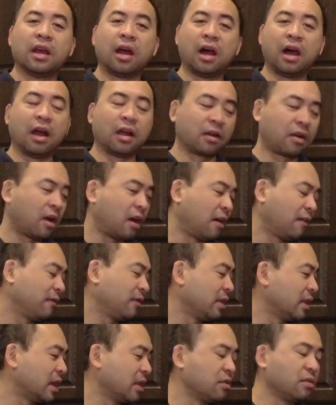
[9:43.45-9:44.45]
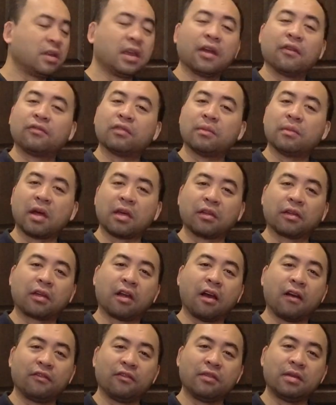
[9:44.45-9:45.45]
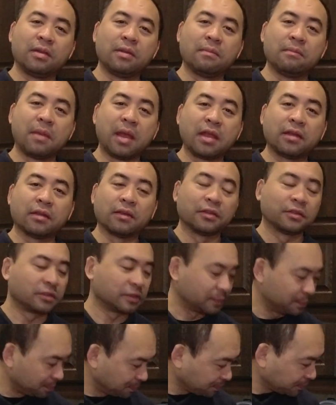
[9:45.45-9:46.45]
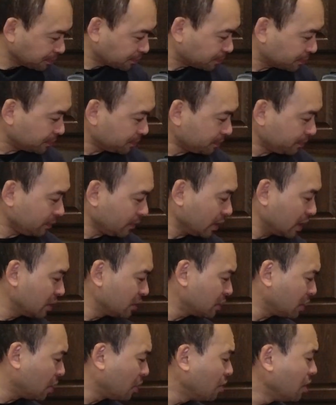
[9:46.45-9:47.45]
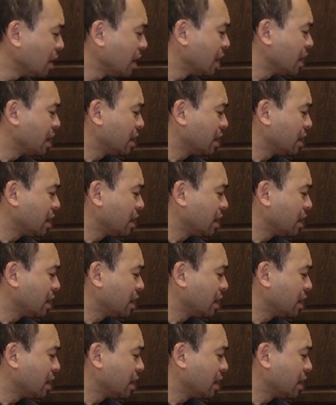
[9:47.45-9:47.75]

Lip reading: coffee that you get from other coffee makers. So,